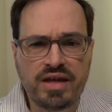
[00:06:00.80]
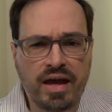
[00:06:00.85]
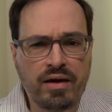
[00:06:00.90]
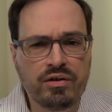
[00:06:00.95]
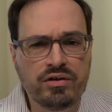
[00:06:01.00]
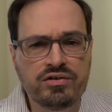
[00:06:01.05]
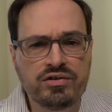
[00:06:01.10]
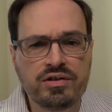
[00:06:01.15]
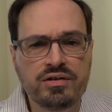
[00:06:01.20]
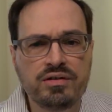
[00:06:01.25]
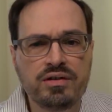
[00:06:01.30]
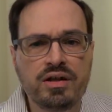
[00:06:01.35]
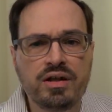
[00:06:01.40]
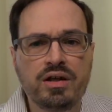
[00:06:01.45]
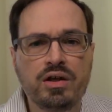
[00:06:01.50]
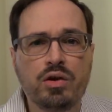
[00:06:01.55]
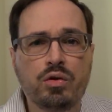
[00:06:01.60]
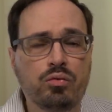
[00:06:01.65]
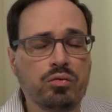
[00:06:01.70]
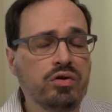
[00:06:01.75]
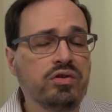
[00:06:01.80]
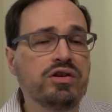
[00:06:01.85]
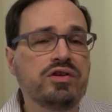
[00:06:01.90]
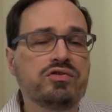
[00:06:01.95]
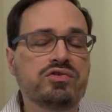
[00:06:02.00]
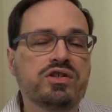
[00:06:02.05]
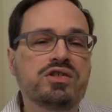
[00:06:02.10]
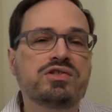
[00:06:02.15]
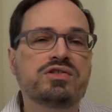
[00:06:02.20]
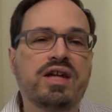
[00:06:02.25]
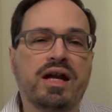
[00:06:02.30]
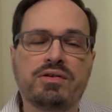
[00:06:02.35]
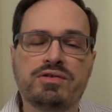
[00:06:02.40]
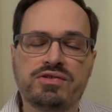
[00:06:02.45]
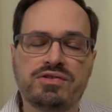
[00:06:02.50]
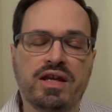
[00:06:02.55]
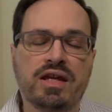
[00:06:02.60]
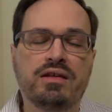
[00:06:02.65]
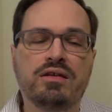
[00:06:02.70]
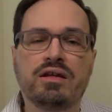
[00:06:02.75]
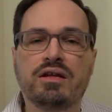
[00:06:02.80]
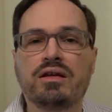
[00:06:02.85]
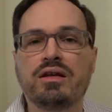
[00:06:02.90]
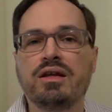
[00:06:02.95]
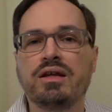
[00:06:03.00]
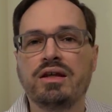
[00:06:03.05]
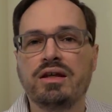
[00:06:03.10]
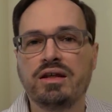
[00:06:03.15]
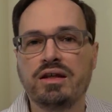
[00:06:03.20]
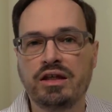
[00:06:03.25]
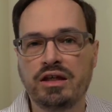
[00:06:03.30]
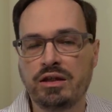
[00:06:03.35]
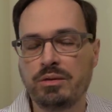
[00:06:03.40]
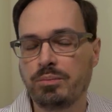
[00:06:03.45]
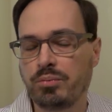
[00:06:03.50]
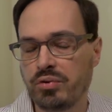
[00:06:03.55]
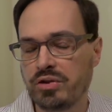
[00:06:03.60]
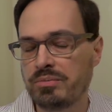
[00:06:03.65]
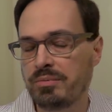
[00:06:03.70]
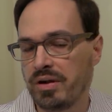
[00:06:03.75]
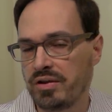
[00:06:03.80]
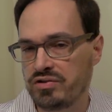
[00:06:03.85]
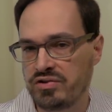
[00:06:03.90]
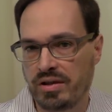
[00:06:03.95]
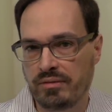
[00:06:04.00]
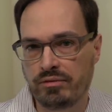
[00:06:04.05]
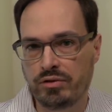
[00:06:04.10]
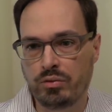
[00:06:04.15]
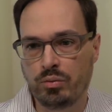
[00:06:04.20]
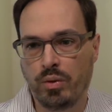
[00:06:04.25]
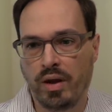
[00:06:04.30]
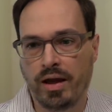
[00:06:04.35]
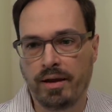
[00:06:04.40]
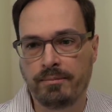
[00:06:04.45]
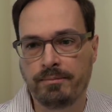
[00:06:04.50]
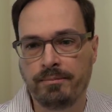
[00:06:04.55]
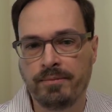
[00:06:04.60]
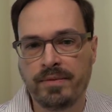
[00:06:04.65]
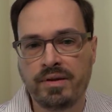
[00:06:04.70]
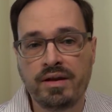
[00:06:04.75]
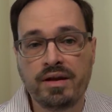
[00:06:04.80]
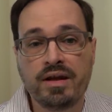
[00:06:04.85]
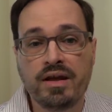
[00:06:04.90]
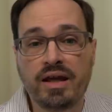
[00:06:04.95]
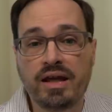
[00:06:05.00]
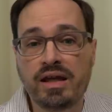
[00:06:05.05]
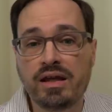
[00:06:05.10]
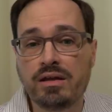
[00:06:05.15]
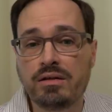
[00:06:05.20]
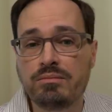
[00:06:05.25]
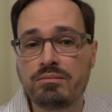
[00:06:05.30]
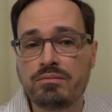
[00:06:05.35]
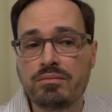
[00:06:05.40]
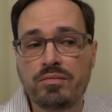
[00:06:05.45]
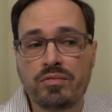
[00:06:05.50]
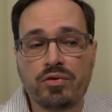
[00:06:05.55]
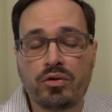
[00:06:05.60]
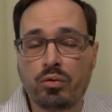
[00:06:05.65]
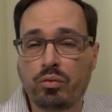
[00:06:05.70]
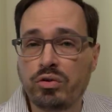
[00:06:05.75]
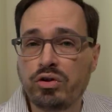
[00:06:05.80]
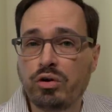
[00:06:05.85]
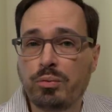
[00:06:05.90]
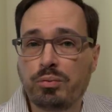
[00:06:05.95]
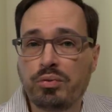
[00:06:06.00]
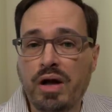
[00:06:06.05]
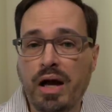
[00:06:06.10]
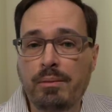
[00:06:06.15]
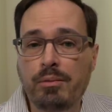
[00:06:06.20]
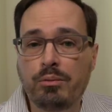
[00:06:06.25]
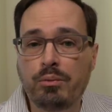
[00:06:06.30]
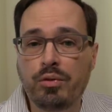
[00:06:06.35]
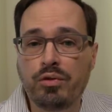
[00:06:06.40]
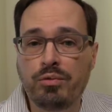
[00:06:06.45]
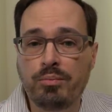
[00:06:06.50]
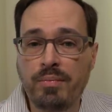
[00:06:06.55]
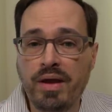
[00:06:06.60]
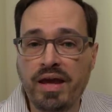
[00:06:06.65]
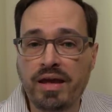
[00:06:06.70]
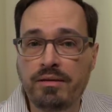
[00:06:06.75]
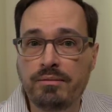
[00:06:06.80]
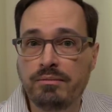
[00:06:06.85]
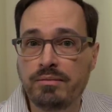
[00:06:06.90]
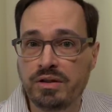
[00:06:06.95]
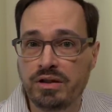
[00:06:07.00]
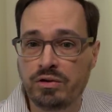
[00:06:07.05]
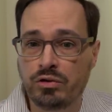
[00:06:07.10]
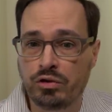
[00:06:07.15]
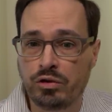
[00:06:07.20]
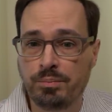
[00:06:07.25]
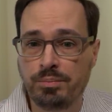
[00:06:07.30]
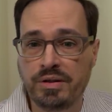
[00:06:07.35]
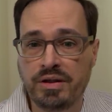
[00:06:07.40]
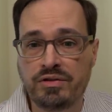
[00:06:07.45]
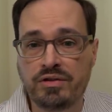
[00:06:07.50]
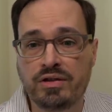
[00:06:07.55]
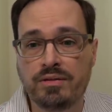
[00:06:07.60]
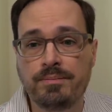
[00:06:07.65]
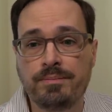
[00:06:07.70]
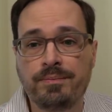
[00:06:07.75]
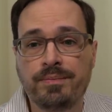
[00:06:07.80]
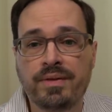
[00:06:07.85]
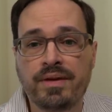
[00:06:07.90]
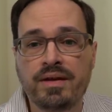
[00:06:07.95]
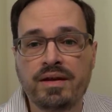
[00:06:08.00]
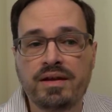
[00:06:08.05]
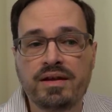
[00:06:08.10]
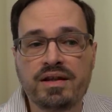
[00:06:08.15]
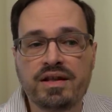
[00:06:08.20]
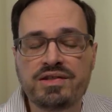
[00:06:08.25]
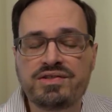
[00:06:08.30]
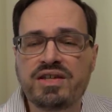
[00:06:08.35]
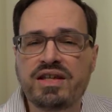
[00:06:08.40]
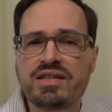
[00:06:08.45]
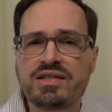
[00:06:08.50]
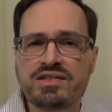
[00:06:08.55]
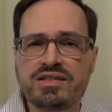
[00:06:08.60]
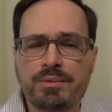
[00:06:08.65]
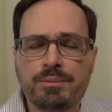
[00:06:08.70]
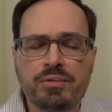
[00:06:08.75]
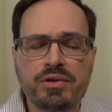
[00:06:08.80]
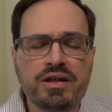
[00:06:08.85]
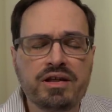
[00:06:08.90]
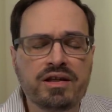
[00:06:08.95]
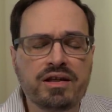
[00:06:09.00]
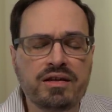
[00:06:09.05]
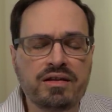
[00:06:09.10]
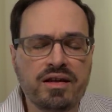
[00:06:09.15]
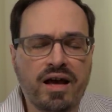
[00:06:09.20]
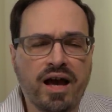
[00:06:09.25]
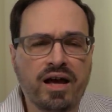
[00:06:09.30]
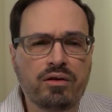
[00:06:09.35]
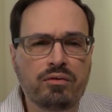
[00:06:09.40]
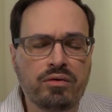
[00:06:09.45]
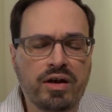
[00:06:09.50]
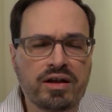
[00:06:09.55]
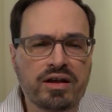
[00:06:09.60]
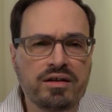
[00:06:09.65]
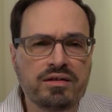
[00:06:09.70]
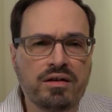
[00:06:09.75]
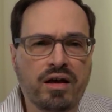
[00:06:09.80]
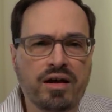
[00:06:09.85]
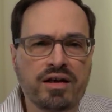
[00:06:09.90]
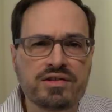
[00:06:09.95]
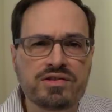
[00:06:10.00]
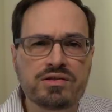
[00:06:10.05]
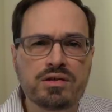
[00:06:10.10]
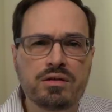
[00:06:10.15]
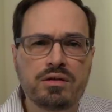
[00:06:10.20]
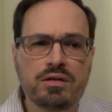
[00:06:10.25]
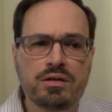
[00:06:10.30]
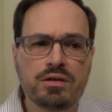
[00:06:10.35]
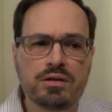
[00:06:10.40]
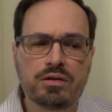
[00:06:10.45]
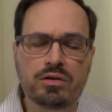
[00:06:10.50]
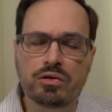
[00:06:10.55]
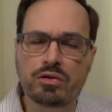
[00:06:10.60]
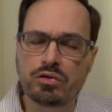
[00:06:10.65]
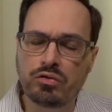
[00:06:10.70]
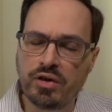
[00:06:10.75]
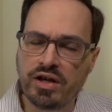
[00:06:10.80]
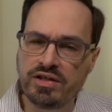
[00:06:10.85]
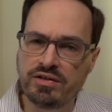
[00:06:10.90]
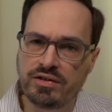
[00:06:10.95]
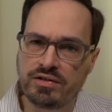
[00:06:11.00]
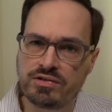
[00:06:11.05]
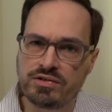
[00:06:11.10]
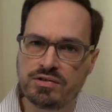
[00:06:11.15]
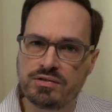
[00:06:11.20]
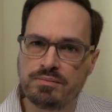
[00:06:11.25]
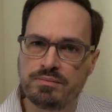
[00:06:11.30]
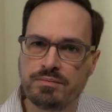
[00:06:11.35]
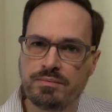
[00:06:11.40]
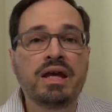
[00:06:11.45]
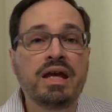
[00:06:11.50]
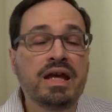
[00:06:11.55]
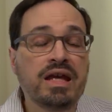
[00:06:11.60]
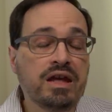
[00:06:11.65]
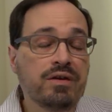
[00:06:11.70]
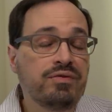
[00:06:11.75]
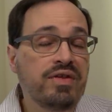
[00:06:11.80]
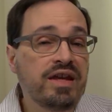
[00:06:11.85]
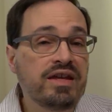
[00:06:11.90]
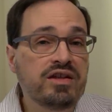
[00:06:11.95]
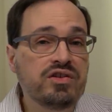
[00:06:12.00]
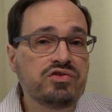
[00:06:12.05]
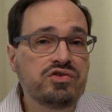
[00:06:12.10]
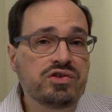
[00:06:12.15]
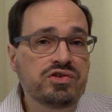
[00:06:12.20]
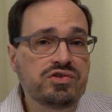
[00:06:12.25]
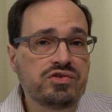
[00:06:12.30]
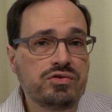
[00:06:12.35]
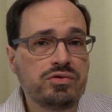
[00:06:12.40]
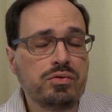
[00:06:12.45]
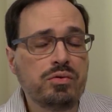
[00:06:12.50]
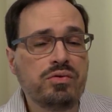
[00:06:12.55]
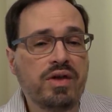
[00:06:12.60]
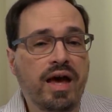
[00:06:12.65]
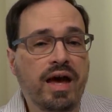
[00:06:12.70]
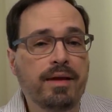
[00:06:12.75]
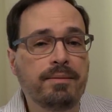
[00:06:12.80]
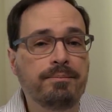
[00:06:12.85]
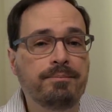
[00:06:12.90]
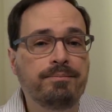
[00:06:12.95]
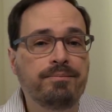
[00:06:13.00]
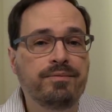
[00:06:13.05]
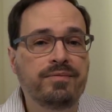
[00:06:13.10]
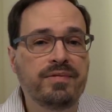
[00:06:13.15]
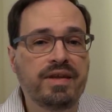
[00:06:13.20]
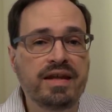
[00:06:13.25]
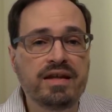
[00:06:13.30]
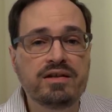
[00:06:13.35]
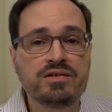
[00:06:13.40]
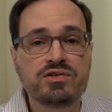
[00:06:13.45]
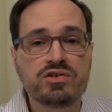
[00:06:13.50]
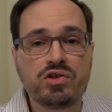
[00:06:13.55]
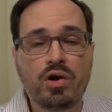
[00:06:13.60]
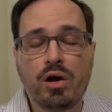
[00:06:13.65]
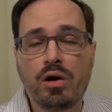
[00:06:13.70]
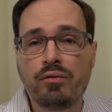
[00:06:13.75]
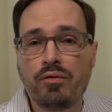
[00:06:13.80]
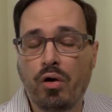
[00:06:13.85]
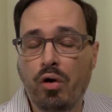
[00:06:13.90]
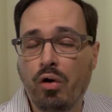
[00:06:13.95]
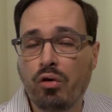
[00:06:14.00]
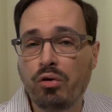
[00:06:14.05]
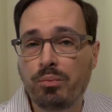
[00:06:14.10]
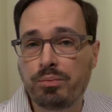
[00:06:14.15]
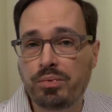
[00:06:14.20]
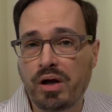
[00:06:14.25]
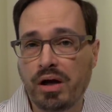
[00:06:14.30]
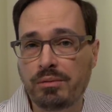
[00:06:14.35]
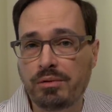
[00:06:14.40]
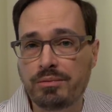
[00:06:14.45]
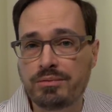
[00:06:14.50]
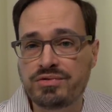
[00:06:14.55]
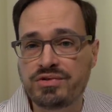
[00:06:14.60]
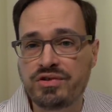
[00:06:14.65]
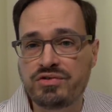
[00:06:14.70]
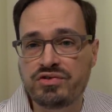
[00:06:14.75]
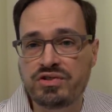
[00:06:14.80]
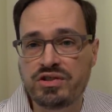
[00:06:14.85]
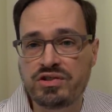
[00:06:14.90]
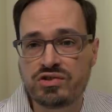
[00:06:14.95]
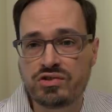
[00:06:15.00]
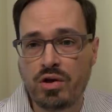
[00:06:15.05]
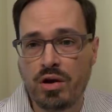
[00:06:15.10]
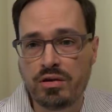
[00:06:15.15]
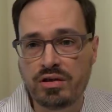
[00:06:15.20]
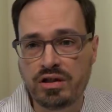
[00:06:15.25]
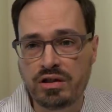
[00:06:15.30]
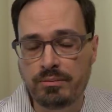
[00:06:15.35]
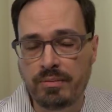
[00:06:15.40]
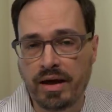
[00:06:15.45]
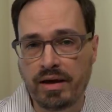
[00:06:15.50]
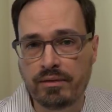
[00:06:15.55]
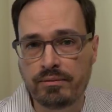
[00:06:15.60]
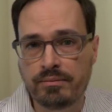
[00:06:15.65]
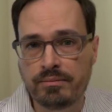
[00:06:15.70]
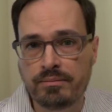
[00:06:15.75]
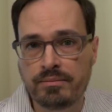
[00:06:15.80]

talented, really just outstanding in pretty much every way. And the real problem with men, in her opinion, is they simply cannot recognize her greatness. If they could just do that, they could solve all the problems that she's talking about.